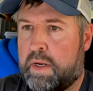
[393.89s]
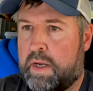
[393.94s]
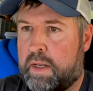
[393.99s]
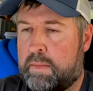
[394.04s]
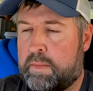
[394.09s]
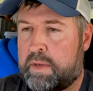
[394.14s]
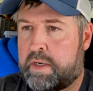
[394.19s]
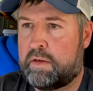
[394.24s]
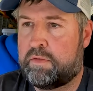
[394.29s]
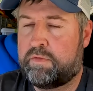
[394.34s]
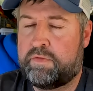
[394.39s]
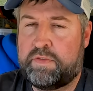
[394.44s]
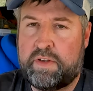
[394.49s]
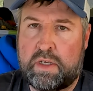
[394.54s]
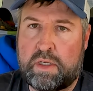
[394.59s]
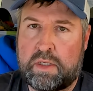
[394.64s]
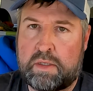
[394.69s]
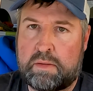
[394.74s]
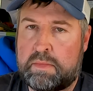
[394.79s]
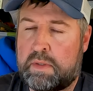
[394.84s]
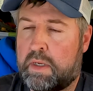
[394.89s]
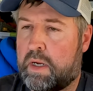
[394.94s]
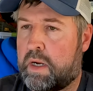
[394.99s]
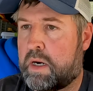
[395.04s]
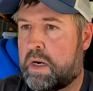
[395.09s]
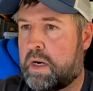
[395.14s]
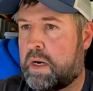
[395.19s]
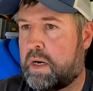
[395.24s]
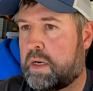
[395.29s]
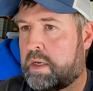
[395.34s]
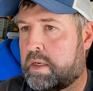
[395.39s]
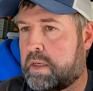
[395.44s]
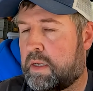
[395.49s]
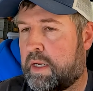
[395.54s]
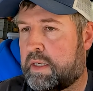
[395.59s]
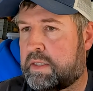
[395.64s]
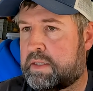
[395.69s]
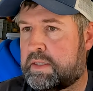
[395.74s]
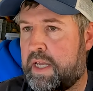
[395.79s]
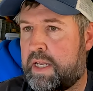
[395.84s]
right i'm gonna film our
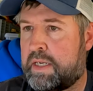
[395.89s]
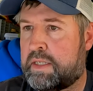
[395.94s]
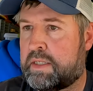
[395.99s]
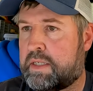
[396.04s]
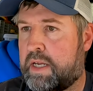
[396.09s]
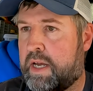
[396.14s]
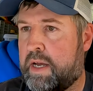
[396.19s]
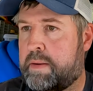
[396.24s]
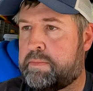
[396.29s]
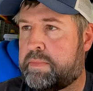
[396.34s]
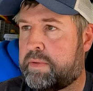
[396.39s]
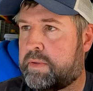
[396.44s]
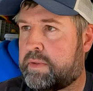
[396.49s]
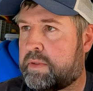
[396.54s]
ascent up